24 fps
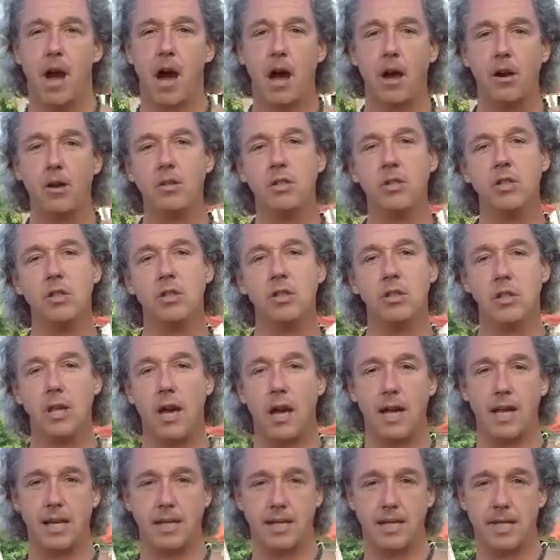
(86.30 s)
our
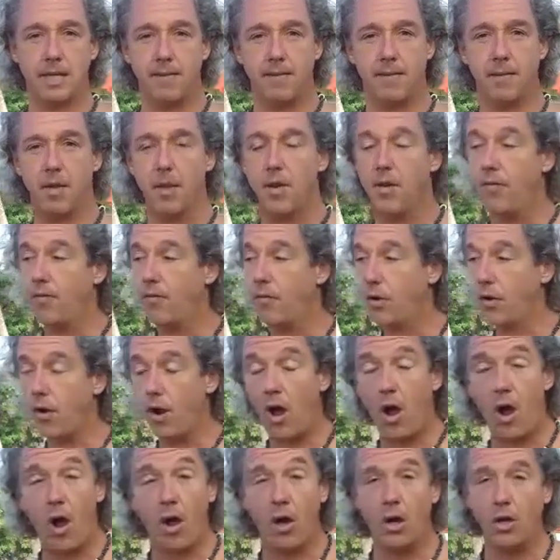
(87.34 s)
society, for
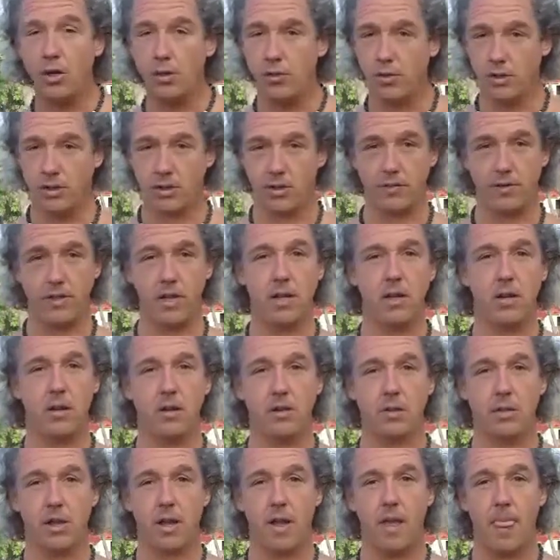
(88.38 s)
hundreds of
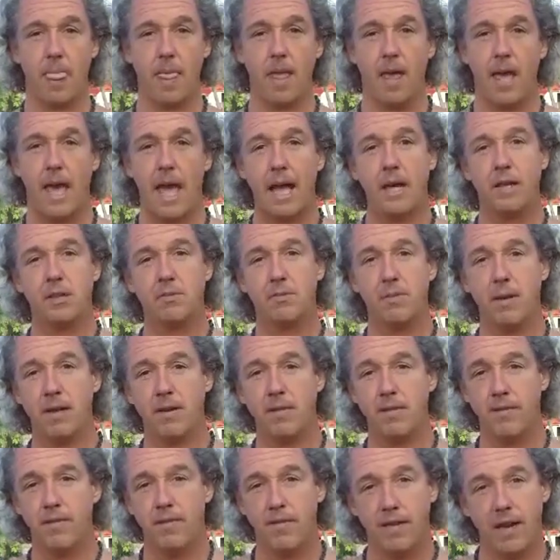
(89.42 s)
years, has
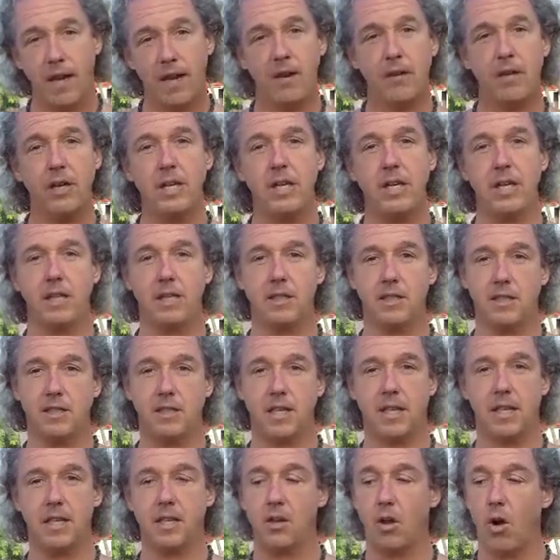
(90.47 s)
been very
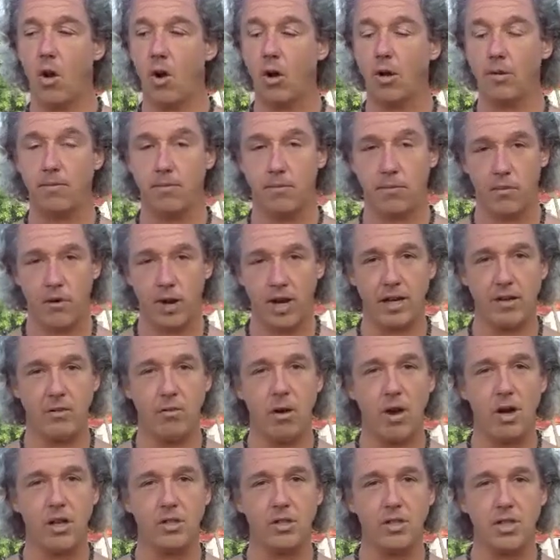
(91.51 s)
intent on
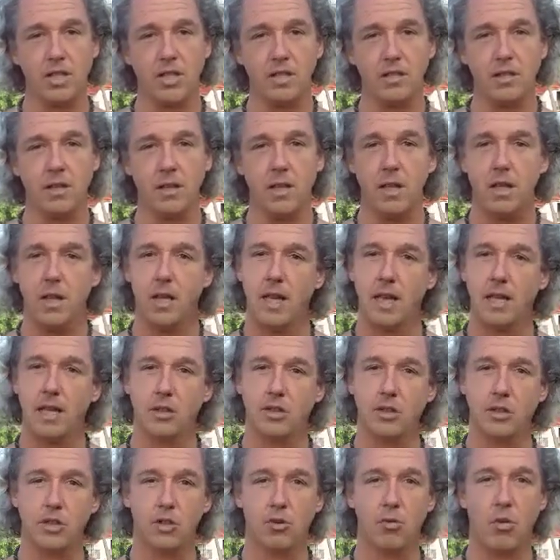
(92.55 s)
brainwashing
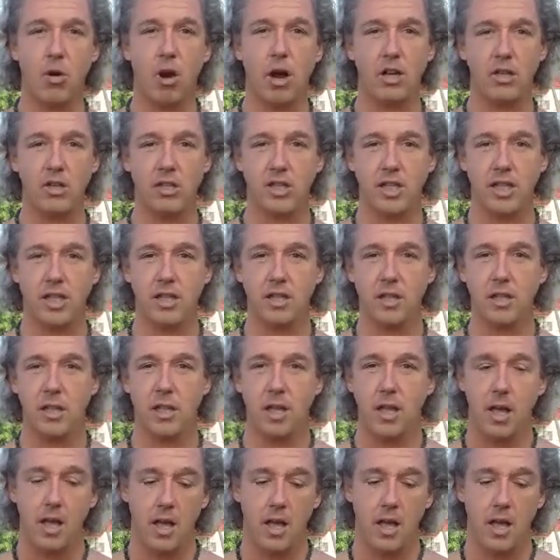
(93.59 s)
and squashing